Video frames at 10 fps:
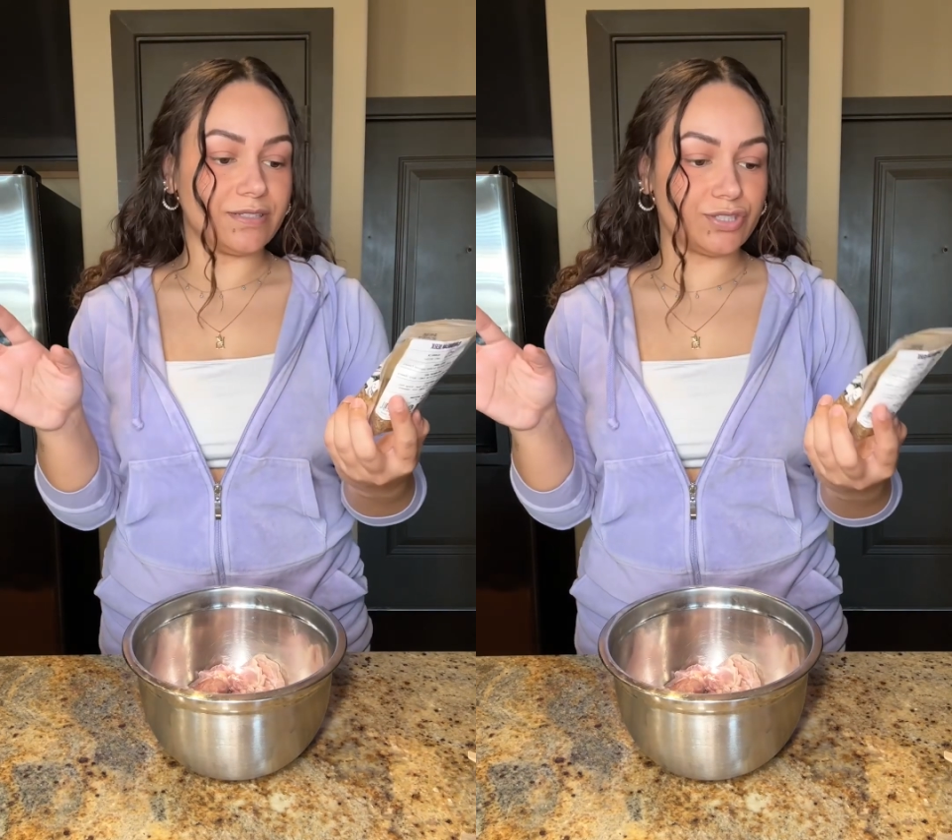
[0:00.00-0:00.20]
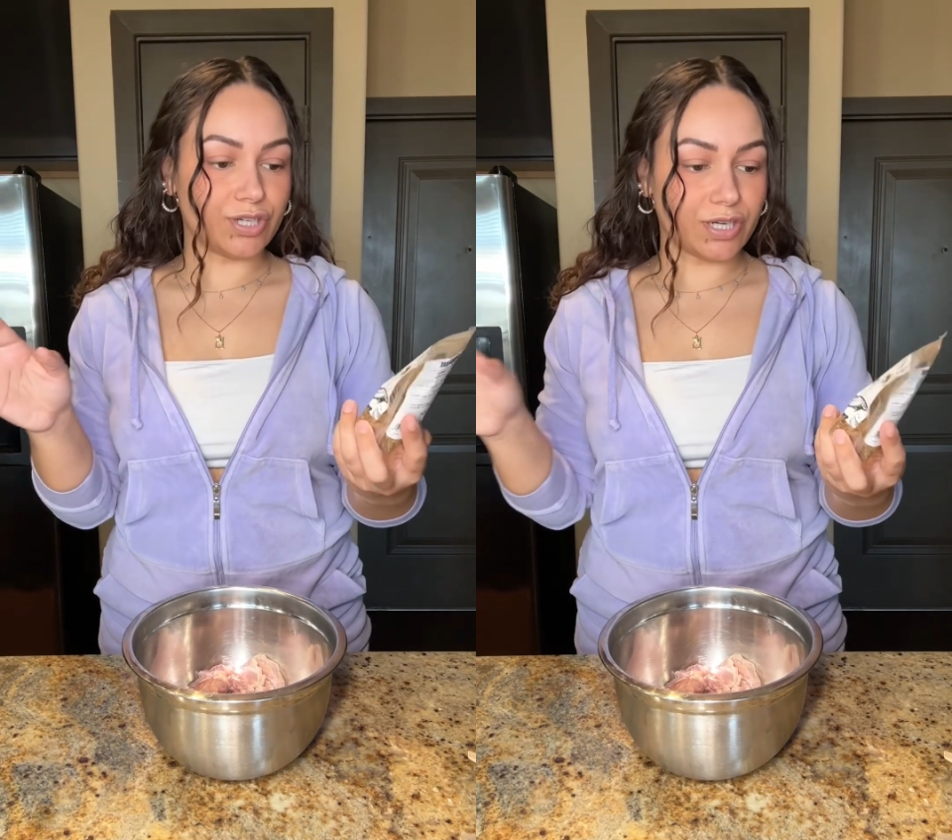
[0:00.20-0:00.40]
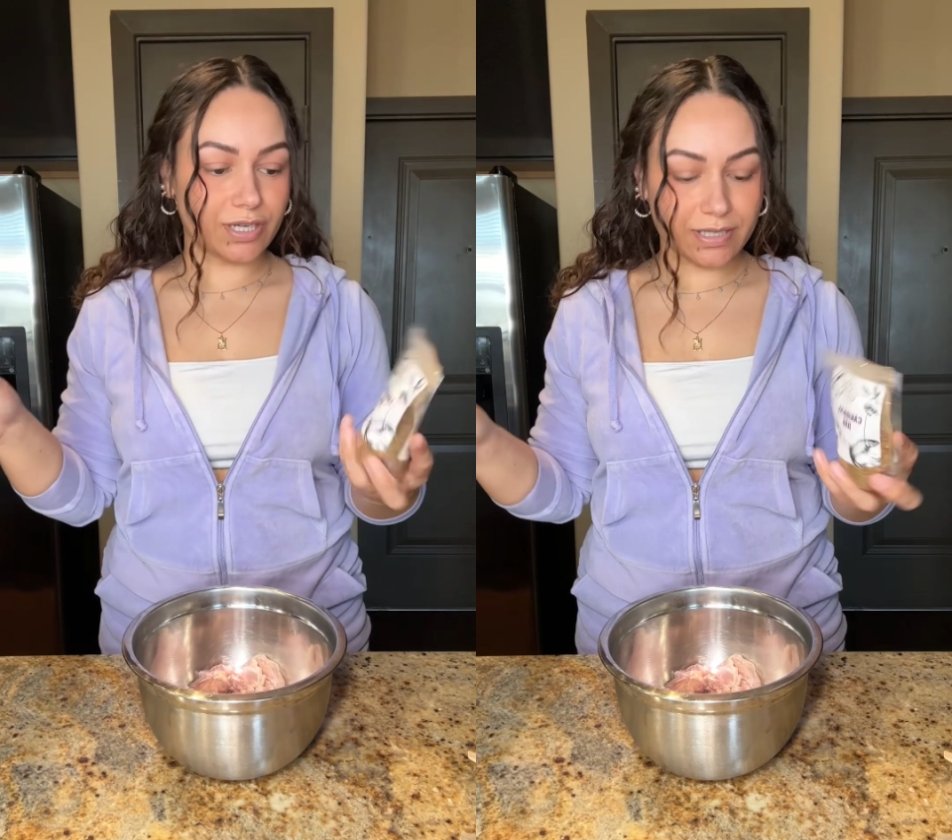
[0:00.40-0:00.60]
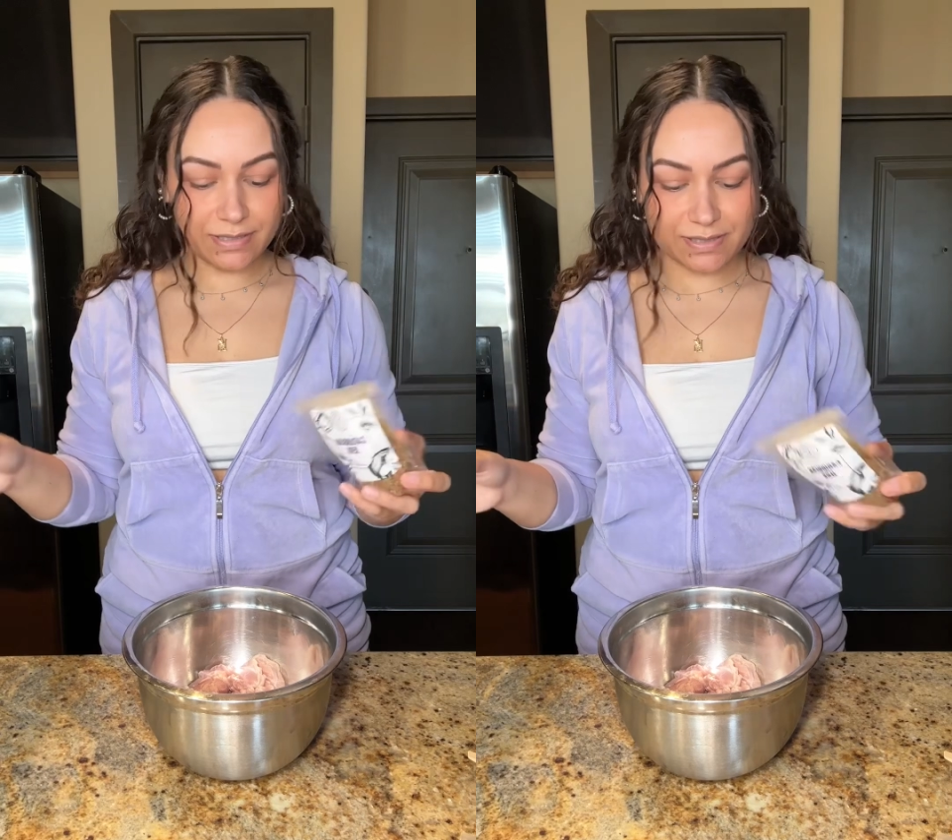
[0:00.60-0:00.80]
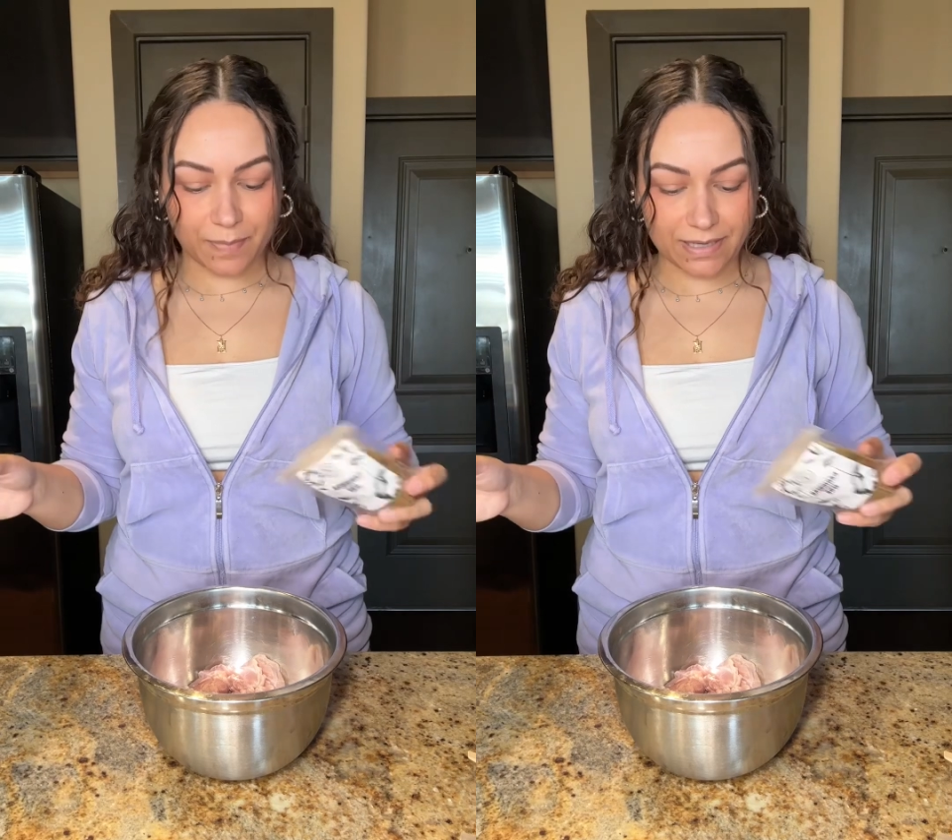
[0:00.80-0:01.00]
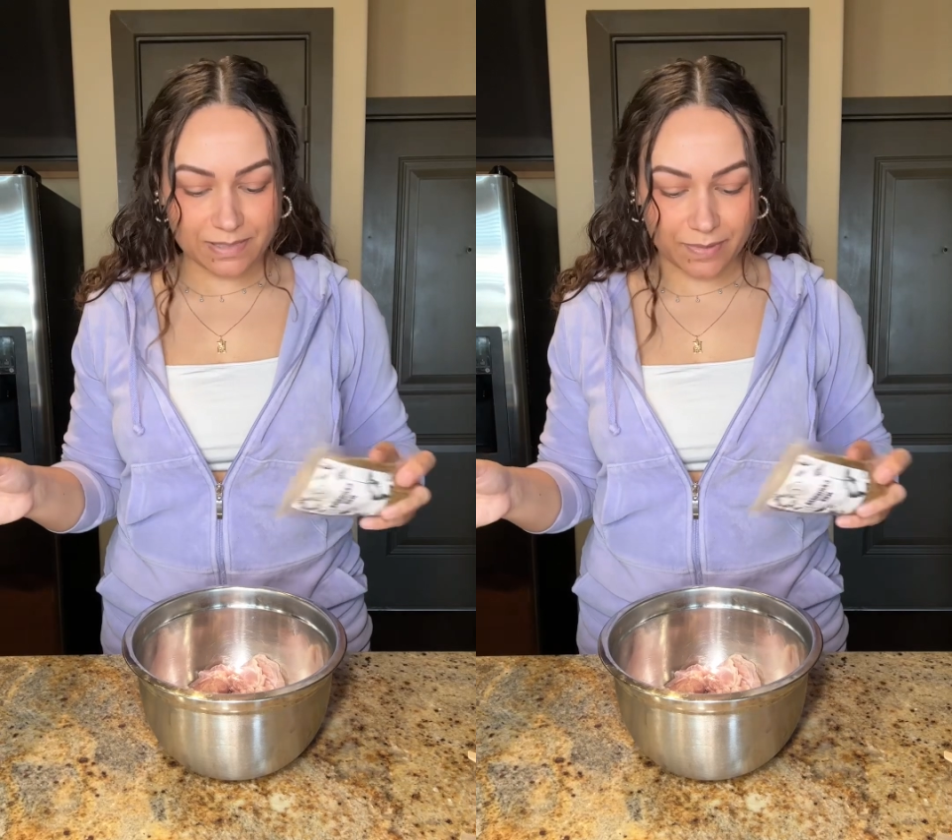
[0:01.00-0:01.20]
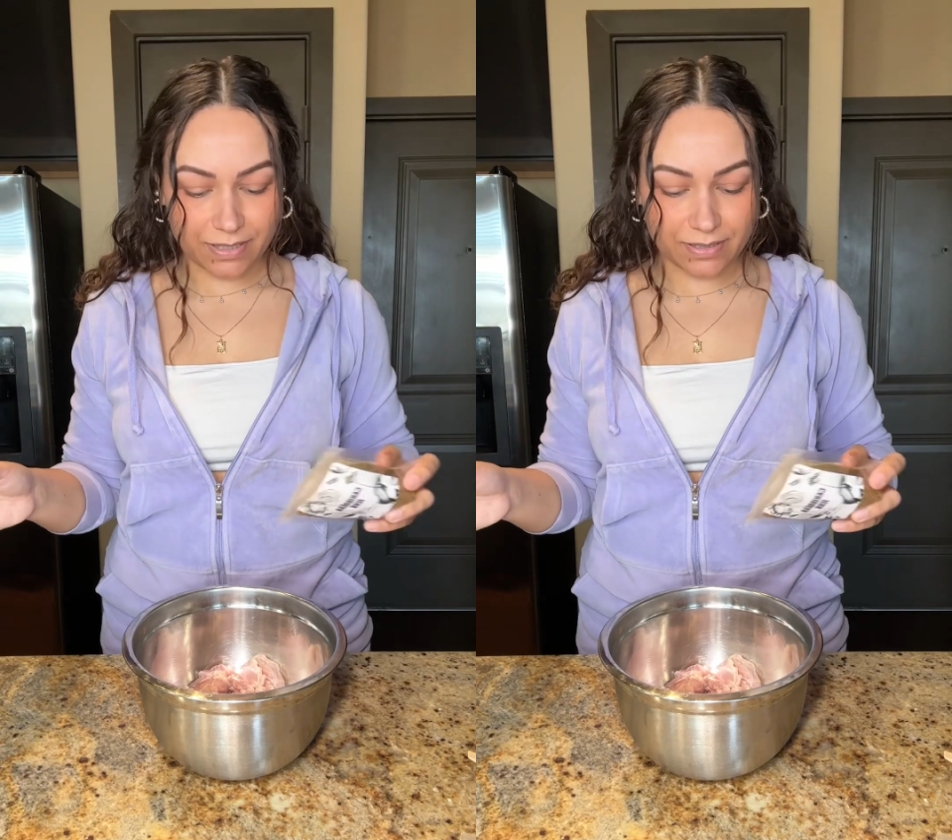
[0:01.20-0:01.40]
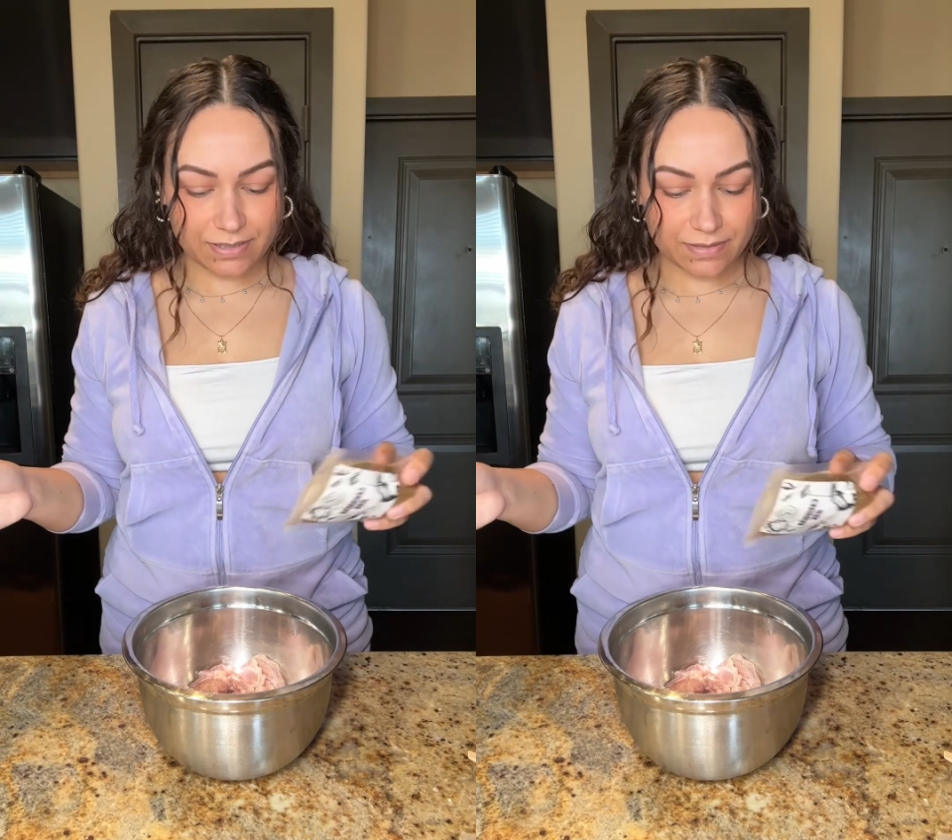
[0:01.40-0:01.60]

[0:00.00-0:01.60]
jerk spice blend